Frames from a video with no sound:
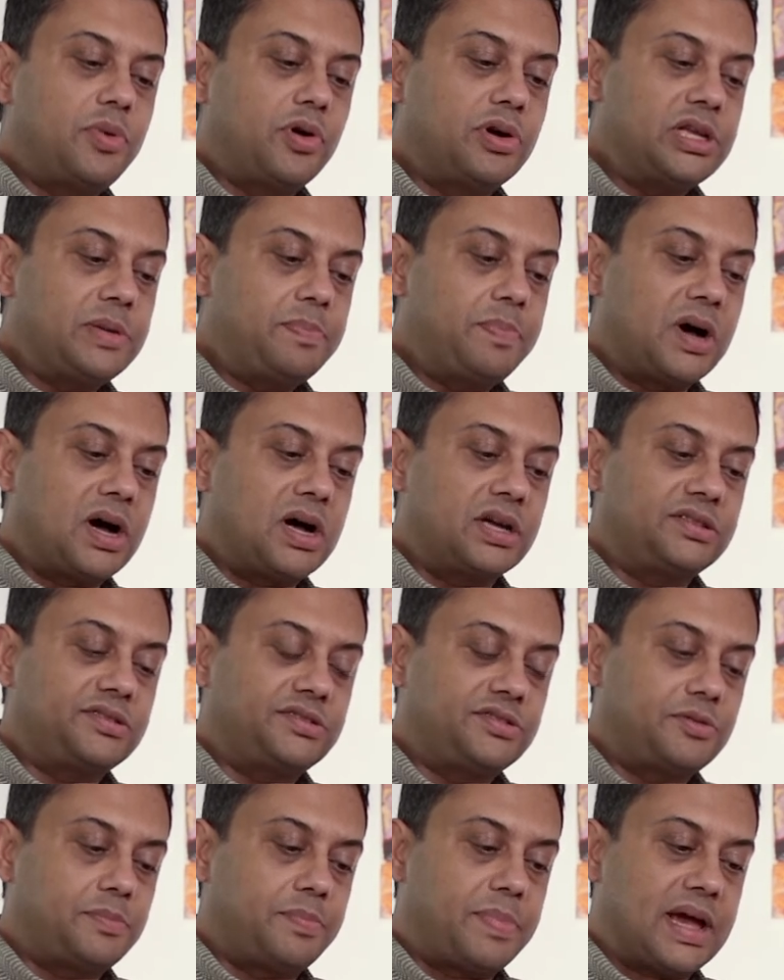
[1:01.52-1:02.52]
body
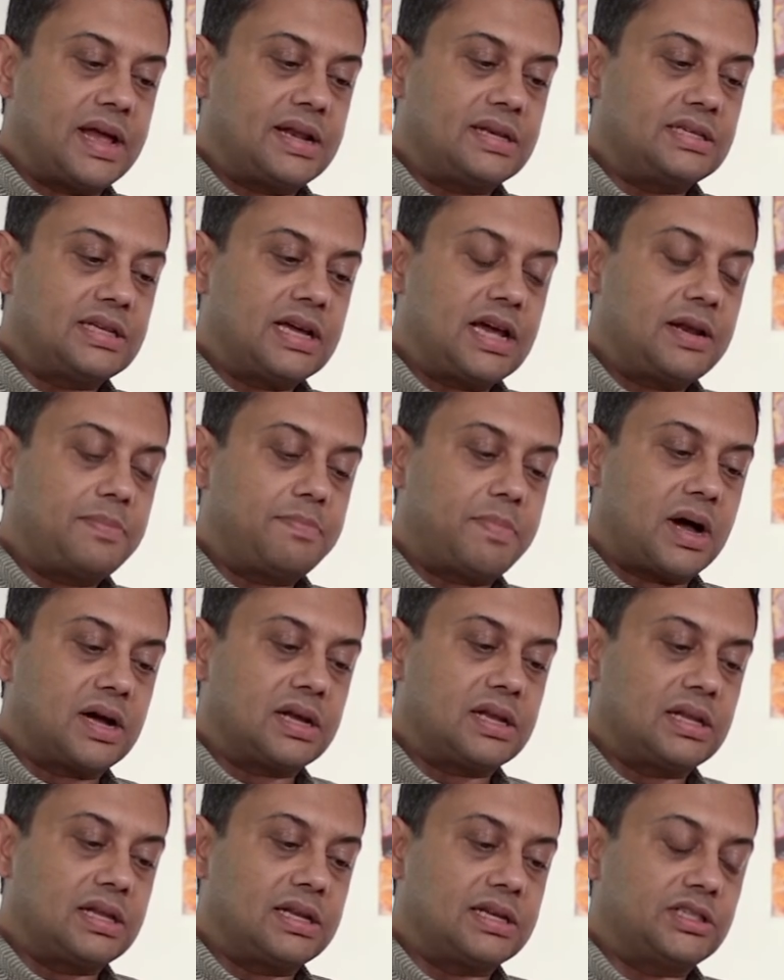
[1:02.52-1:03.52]
parts to bend and
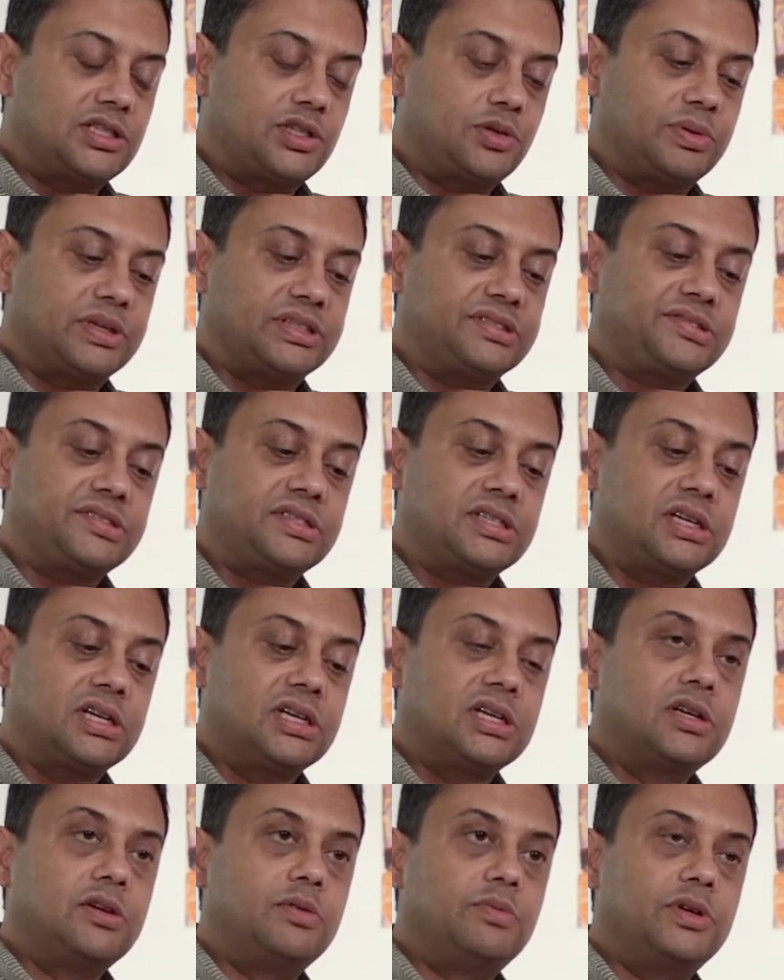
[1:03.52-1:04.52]
buckle and twist,
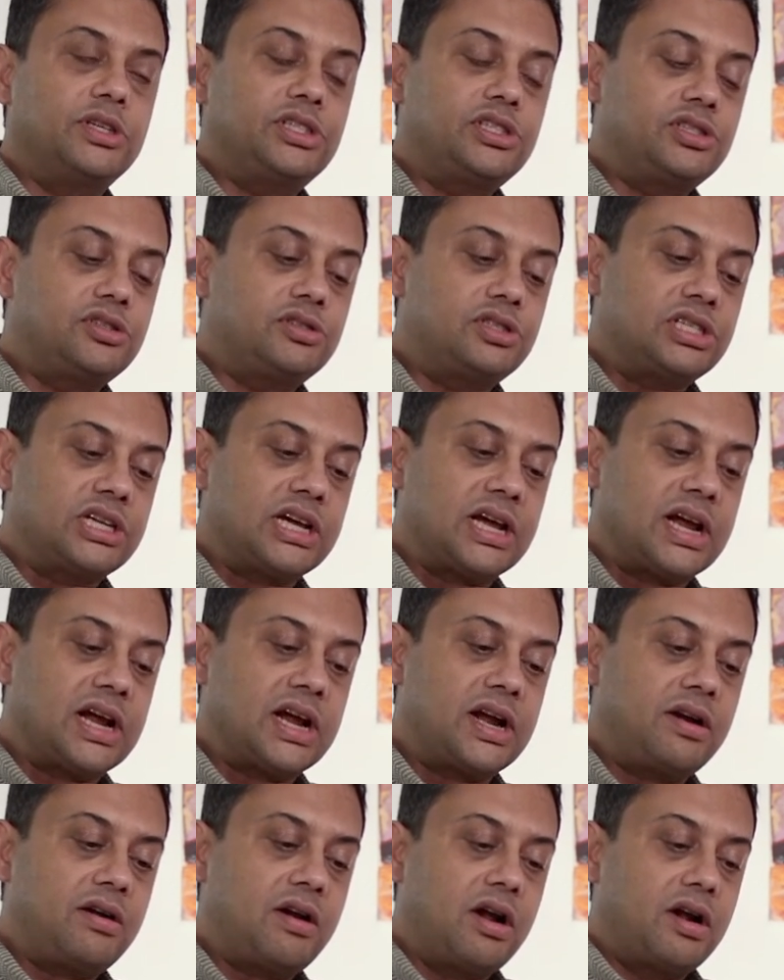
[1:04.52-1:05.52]
which to
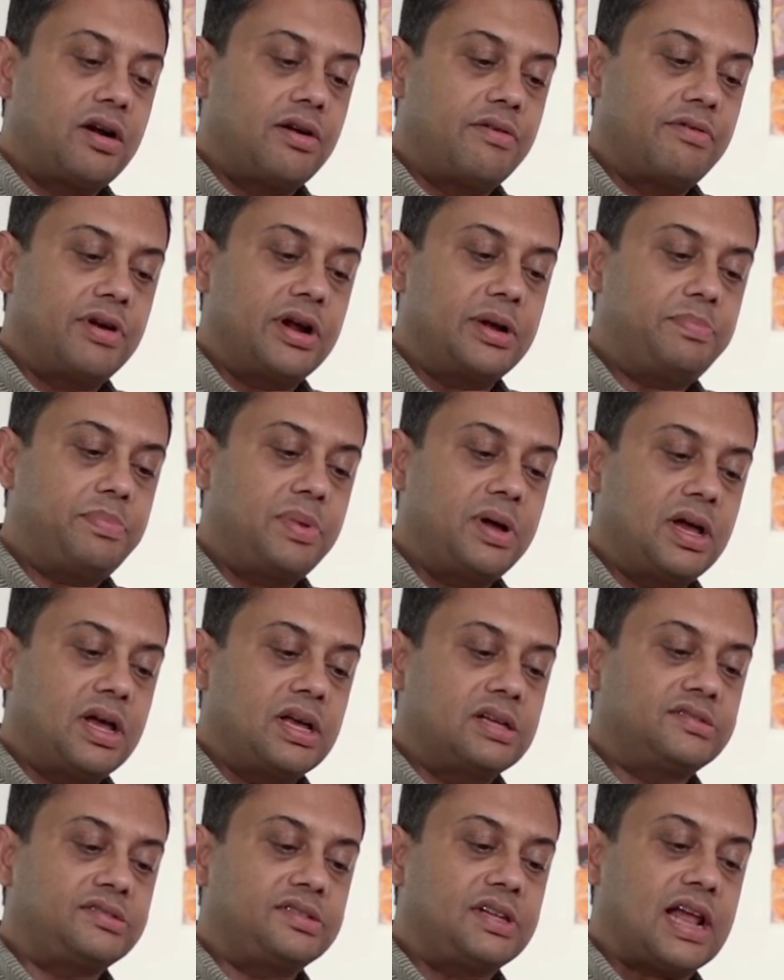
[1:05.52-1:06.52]
tear, rip,
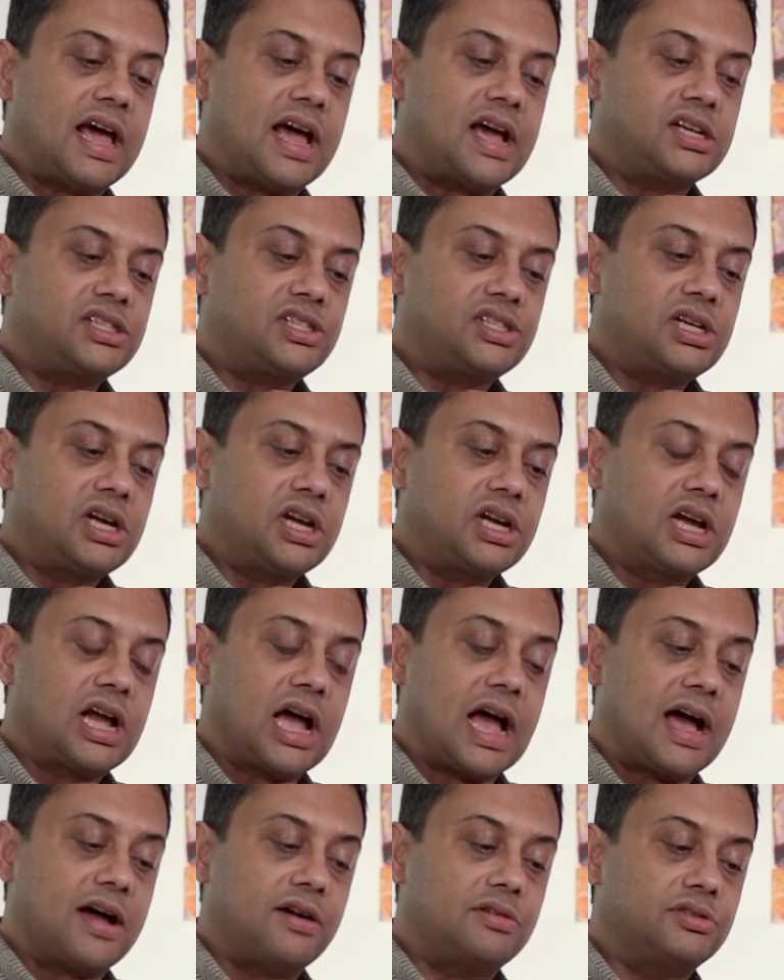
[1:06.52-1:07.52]
slash,
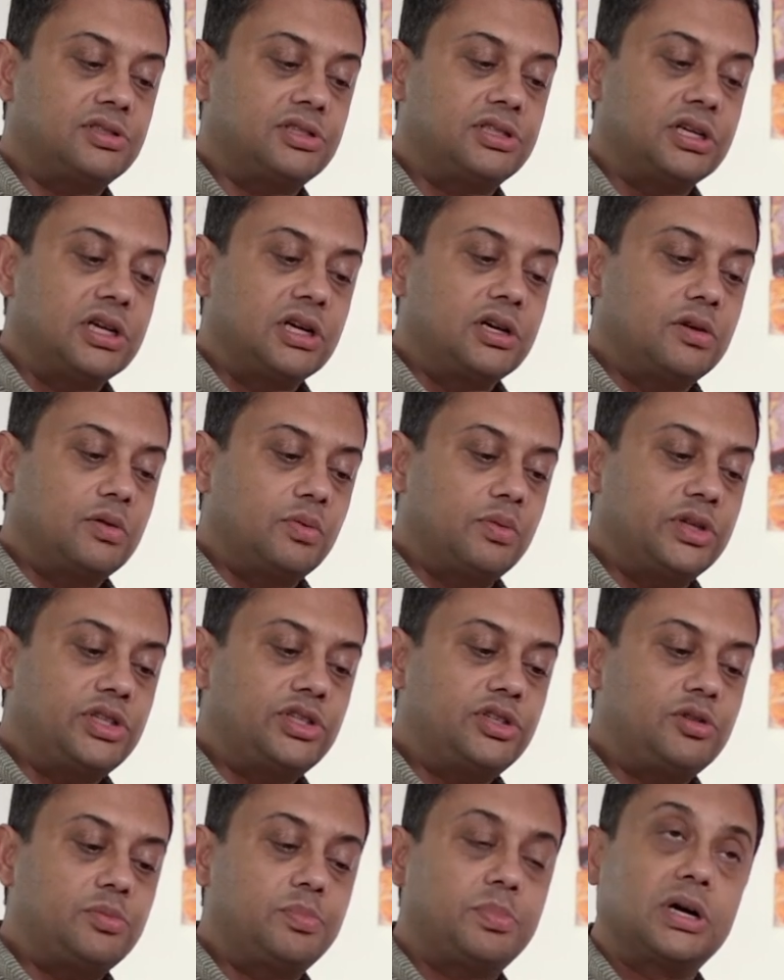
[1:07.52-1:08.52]
gouge,
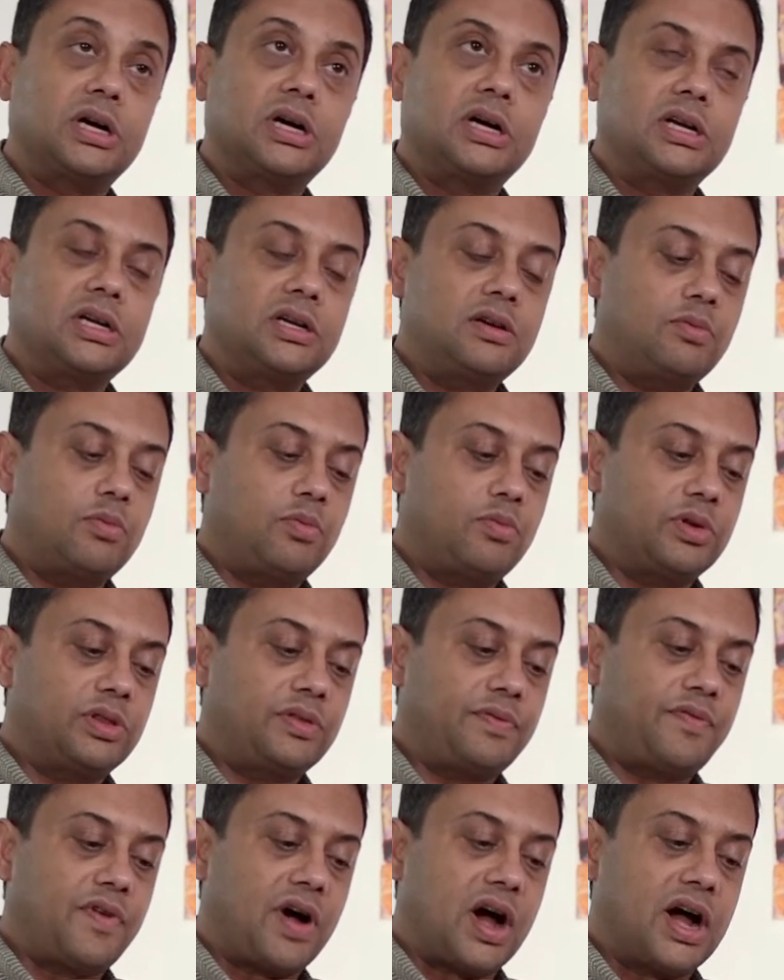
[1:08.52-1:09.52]
which to burn
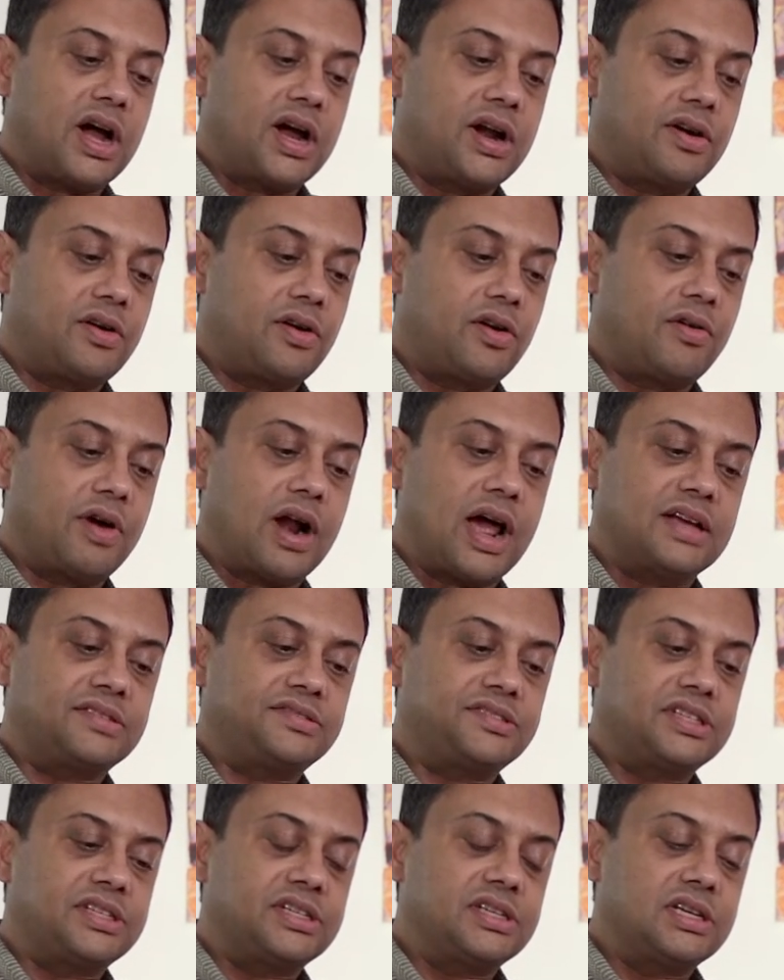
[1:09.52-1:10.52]
with fire or
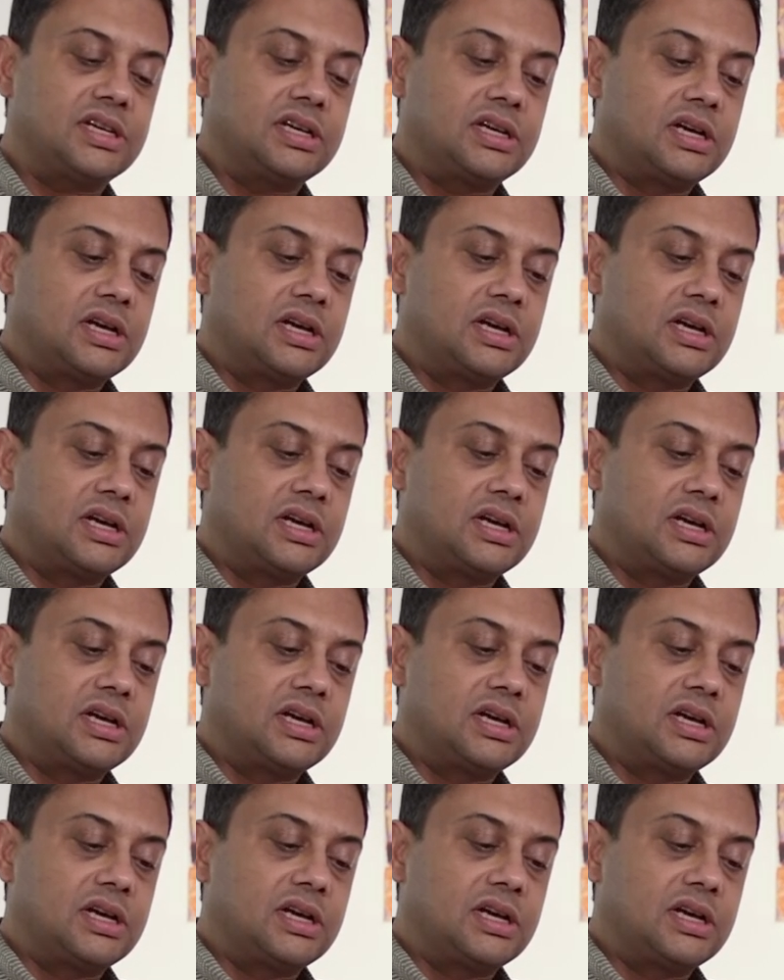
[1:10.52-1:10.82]
acid.